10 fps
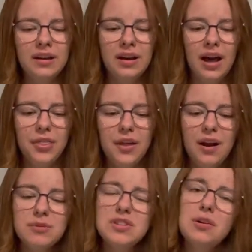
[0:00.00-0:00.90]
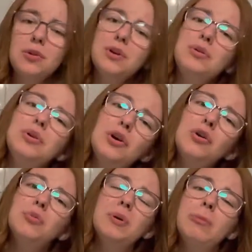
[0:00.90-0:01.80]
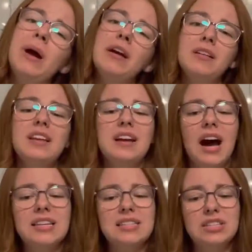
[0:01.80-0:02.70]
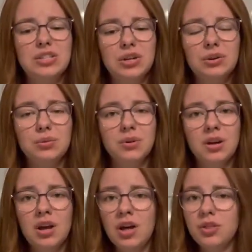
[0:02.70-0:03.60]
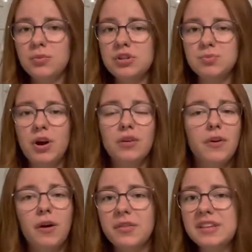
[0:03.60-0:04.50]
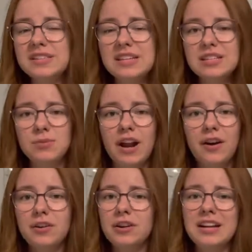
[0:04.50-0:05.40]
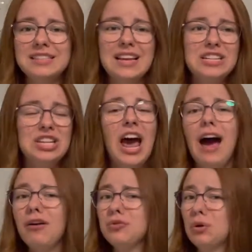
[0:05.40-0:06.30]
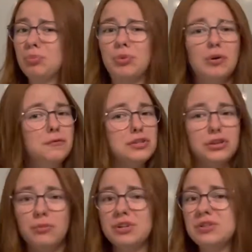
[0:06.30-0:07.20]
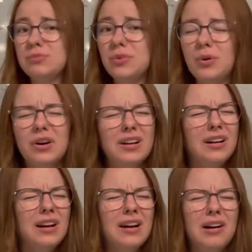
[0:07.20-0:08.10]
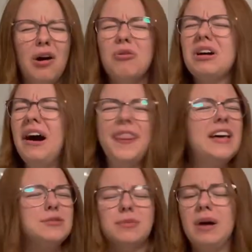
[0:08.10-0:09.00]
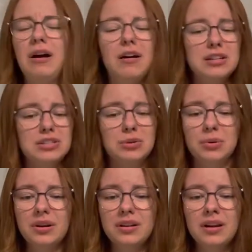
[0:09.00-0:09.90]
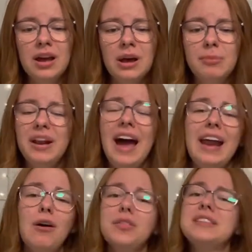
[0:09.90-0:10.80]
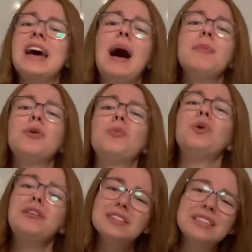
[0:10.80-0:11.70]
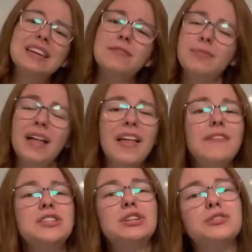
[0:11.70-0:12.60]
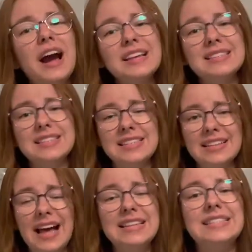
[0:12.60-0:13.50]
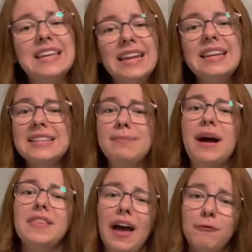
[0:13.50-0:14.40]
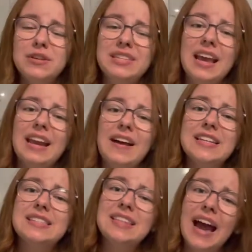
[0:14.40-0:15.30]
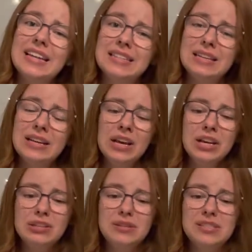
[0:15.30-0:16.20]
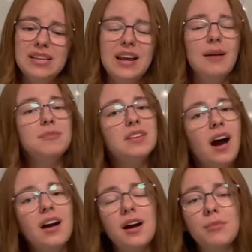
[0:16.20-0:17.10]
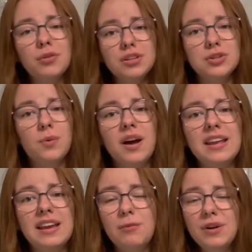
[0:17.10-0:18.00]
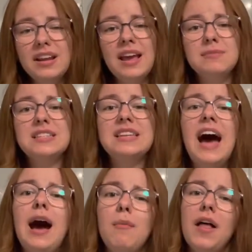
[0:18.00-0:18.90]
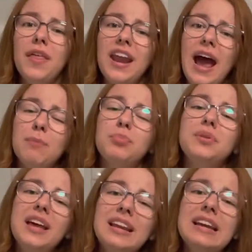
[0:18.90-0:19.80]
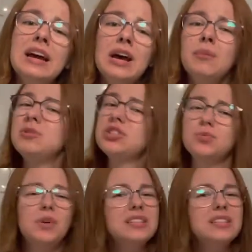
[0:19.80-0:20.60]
I thought I was the only one too, but apparently God did too. The worst part of all this is when I heard God say, Child, you were born for so much more. Oh God, that's when my heart tore. But I had all the time in the world to give my life to Christ until I didn't, and my life was taken out of sight. You see, I'm young, I'm only 20, and when it came to time, I thought I had plenty, but just one